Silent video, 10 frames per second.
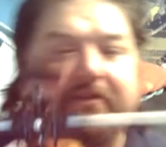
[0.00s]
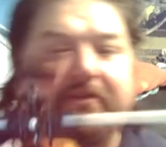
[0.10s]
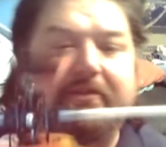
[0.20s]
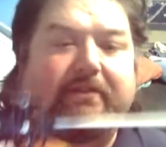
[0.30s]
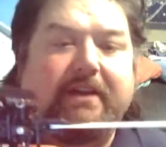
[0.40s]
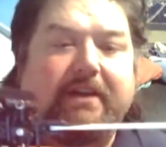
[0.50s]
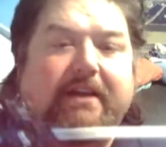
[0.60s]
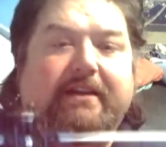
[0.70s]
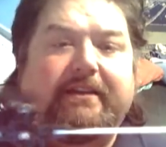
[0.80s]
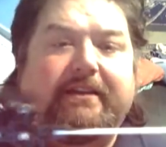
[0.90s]
are
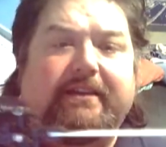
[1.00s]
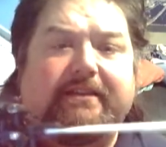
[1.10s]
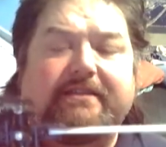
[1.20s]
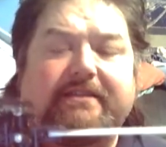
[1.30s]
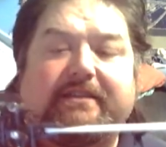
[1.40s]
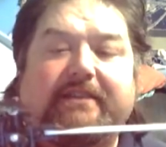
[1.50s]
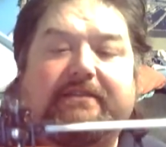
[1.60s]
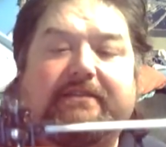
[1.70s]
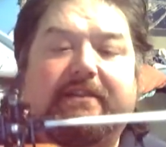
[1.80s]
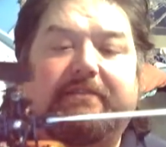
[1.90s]
getting these things
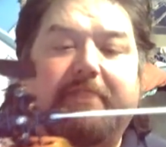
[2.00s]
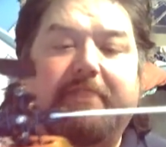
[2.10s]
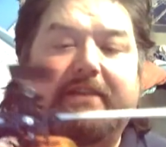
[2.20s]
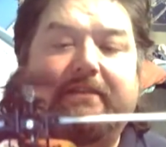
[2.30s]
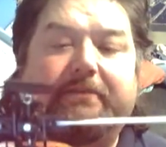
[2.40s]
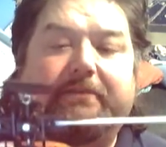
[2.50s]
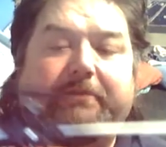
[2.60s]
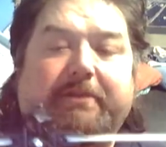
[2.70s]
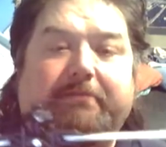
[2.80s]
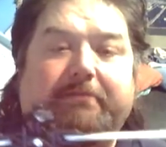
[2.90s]
and expecting them to
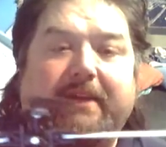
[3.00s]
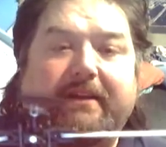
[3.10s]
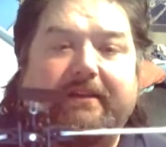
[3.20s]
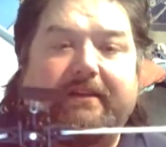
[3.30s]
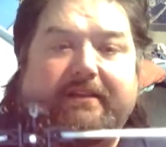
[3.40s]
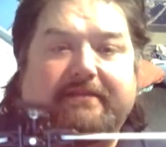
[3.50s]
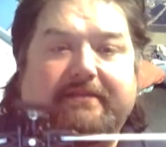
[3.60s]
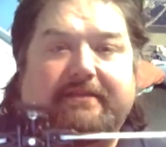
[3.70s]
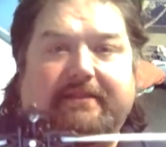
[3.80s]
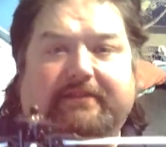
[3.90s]
be mega
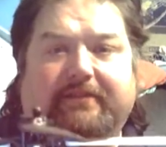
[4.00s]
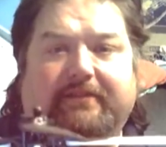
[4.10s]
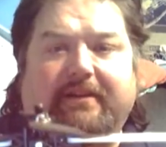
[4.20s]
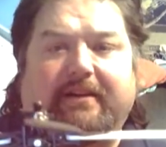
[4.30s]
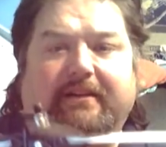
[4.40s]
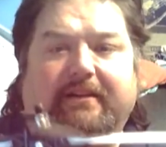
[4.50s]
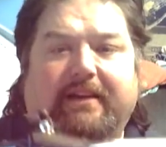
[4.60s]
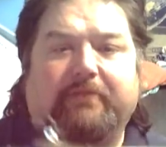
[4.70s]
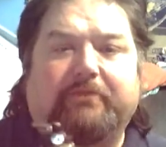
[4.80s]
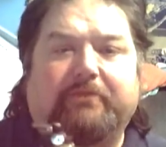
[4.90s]
easy, and they're not.
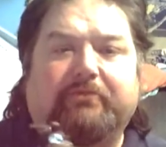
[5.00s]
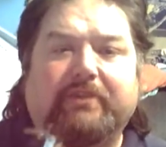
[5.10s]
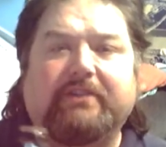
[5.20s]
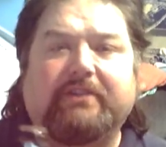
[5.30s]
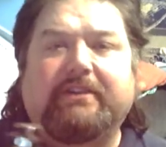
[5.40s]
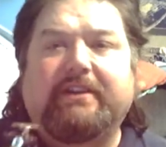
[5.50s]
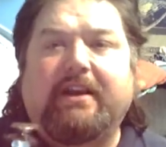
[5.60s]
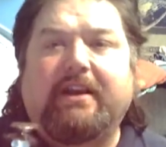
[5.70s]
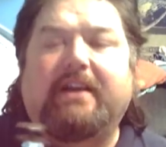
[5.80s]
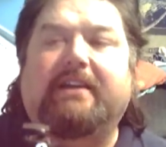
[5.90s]
I would really,
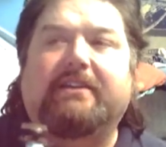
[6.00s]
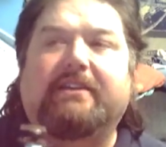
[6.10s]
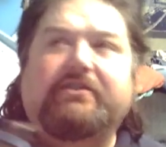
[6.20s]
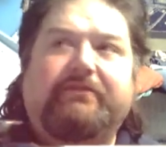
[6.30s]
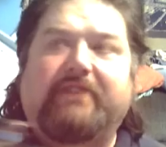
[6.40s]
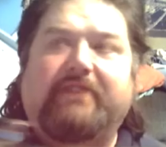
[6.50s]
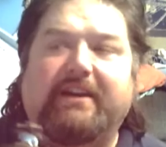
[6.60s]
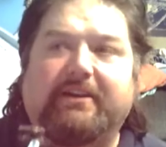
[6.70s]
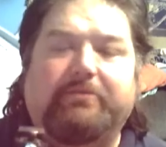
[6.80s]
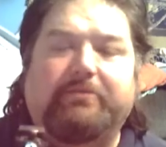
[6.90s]
unless you fly
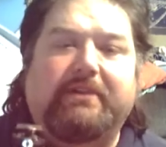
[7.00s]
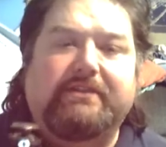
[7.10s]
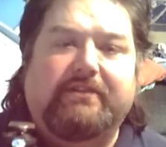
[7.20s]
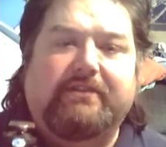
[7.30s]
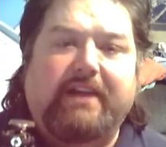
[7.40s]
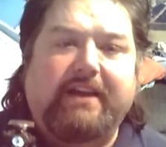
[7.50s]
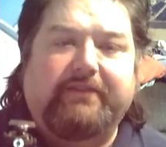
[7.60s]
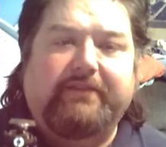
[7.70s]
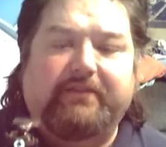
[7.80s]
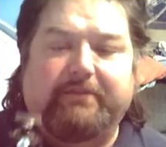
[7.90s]
airplanes or
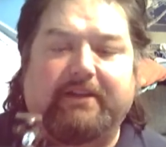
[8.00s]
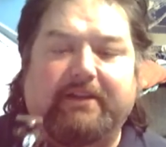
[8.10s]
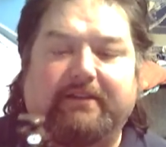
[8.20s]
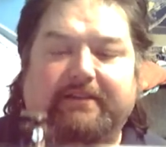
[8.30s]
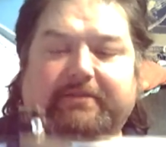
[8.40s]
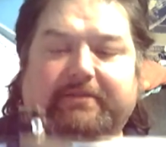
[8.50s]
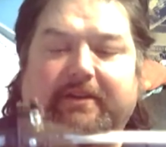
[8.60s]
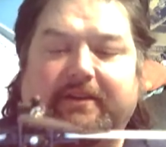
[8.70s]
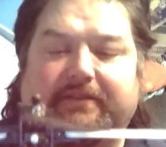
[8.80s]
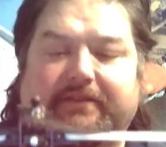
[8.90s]
have some heli
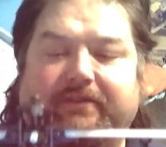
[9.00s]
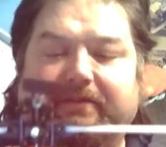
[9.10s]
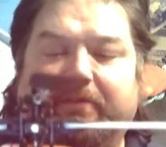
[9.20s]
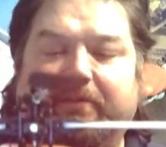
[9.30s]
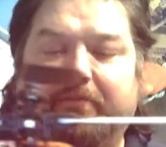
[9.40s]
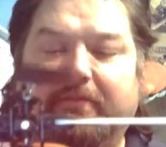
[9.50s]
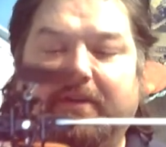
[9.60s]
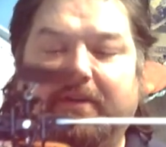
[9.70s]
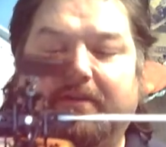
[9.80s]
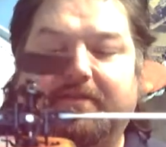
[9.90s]
experience, some
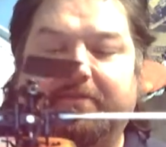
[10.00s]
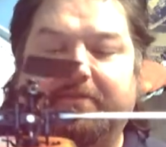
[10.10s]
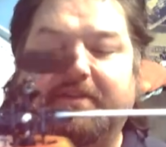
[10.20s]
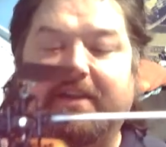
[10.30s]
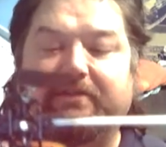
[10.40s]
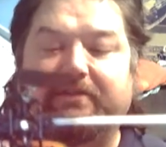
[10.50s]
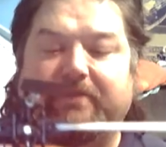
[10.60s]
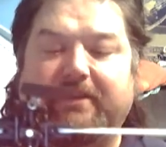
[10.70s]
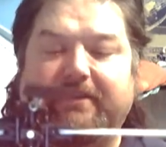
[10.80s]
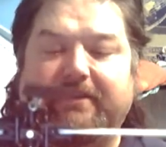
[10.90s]
substantial
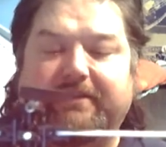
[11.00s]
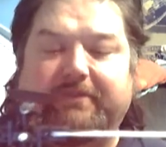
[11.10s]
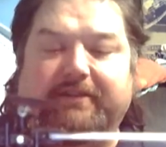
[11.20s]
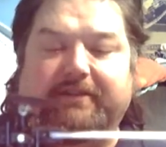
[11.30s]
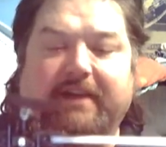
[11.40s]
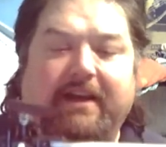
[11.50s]
heli experience,